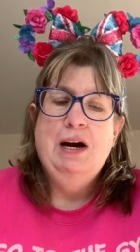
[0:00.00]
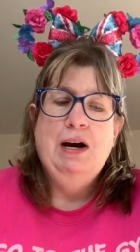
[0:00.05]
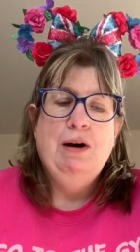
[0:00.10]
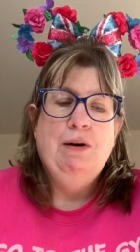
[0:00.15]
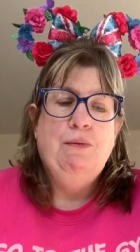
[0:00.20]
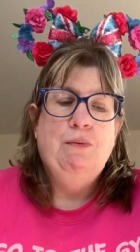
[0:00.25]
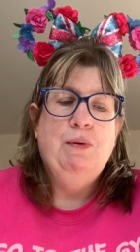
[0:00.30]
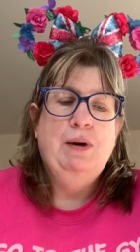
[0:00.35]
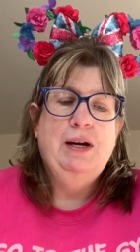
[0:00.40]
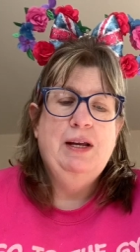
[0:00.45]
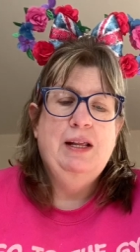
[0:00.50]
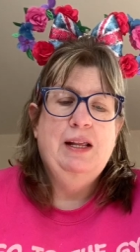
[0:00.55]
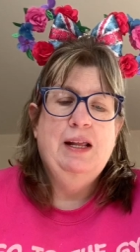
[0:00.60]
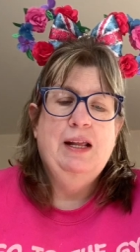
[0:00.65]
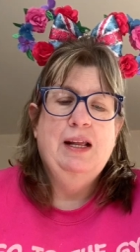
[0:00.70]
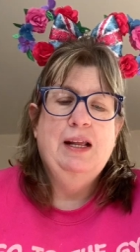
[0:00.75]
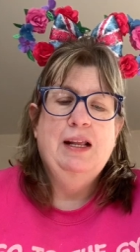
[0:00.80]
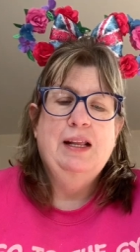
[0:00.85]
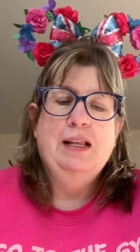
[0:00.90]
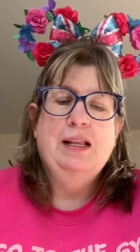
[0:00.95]
with
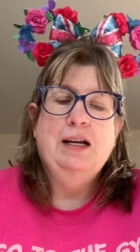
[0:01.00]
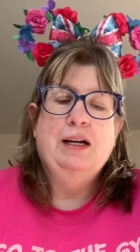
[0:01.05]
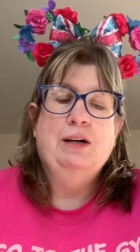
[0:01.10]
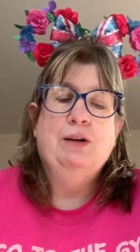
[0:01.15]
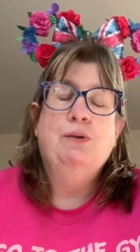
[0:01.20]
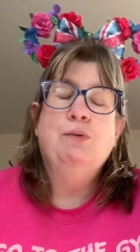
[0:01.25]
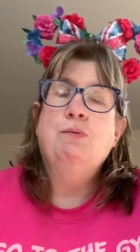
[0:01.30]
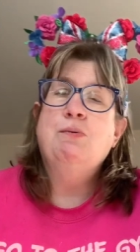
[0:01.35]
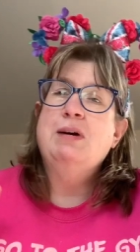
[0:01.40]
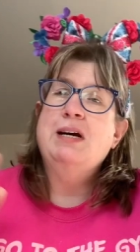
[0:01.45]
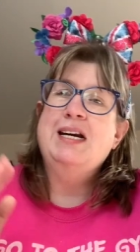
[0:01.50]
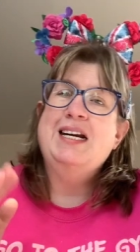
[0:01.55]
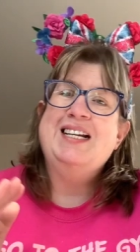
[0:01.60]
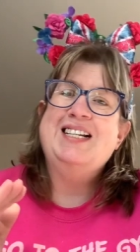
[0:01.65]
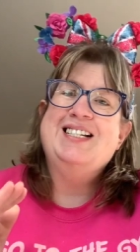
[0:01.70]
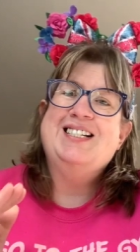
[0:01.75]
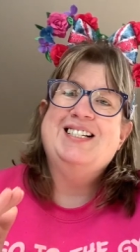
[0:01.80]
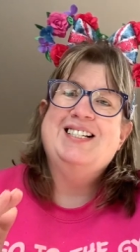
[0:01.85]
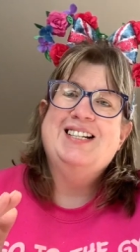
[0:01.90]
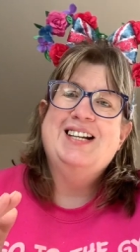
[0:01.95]
the
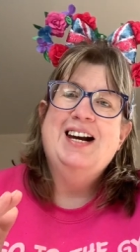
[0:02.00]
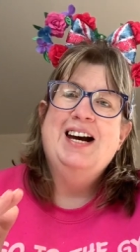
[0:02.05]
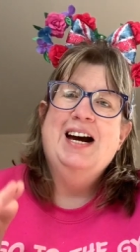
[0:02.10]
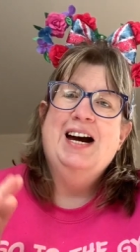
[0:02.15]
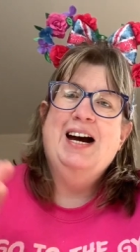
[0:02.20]
grease